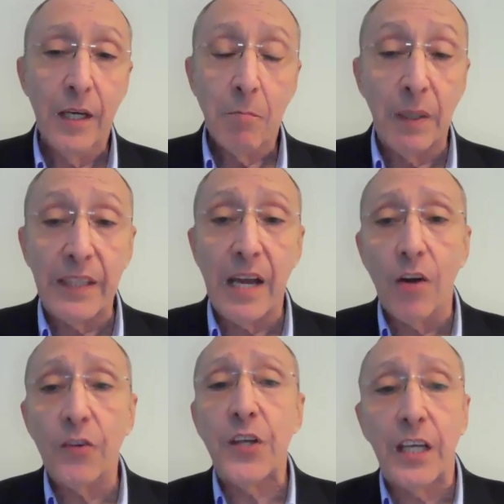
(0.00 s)
But they
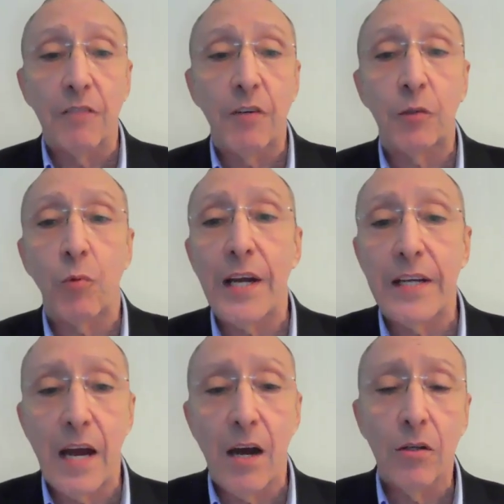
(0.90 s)
are thinking of it right
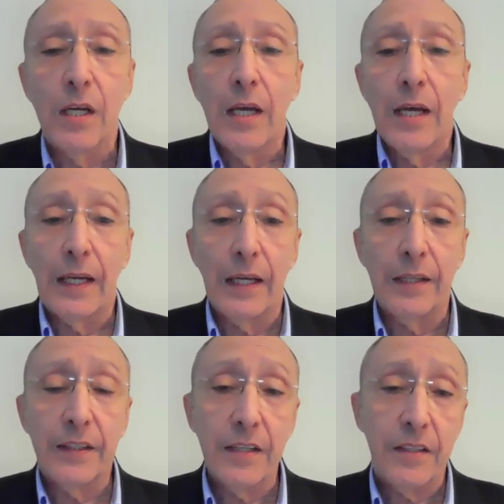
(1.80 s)
now, and I
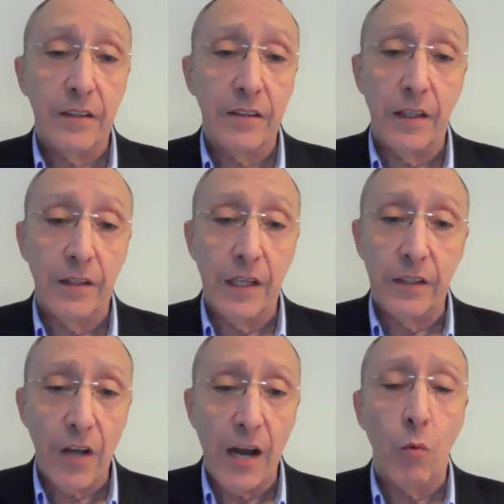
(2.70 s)
think that the
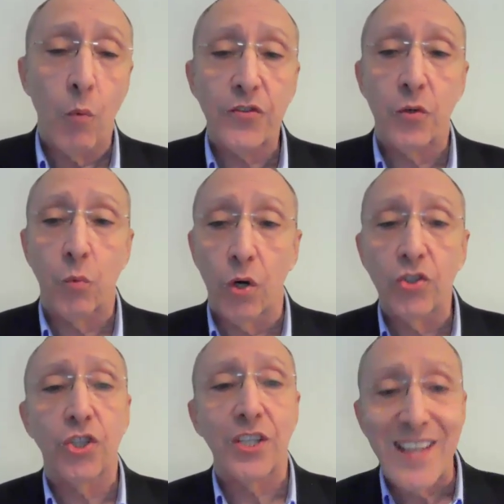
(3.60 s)
entire Western
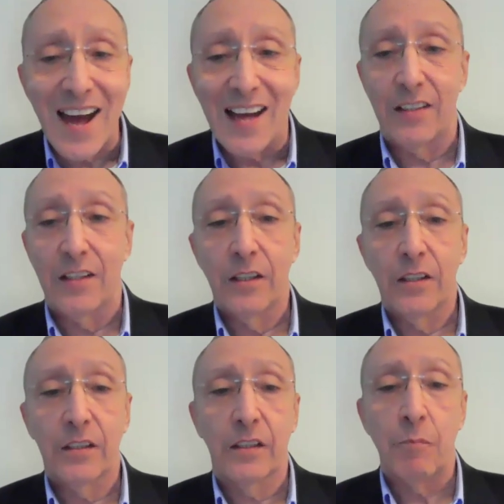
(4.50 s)
world should not
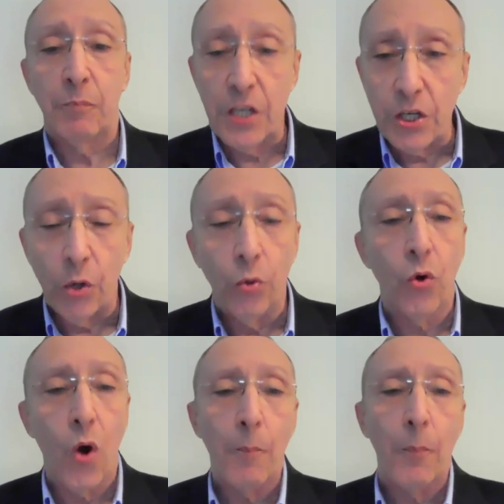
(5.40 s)
continue
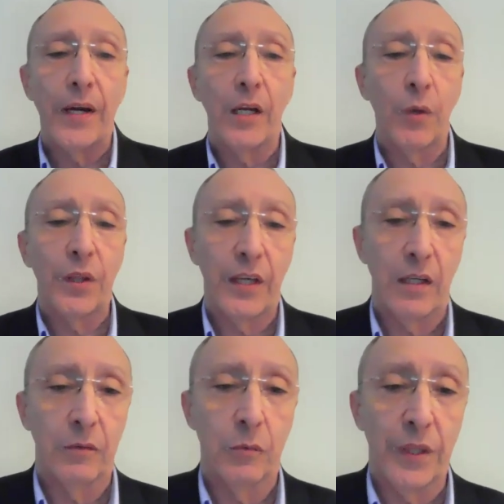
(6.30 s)
cooperating with
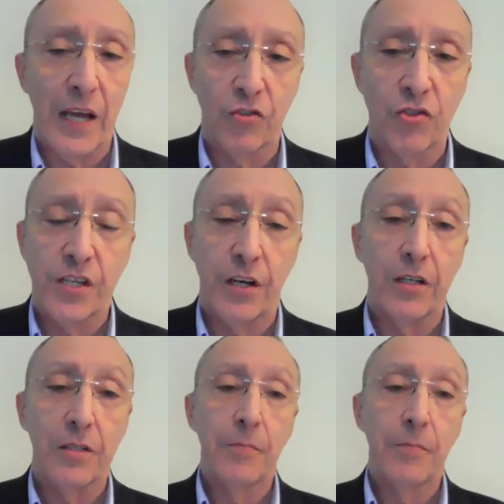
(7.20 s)
Al Jazeera.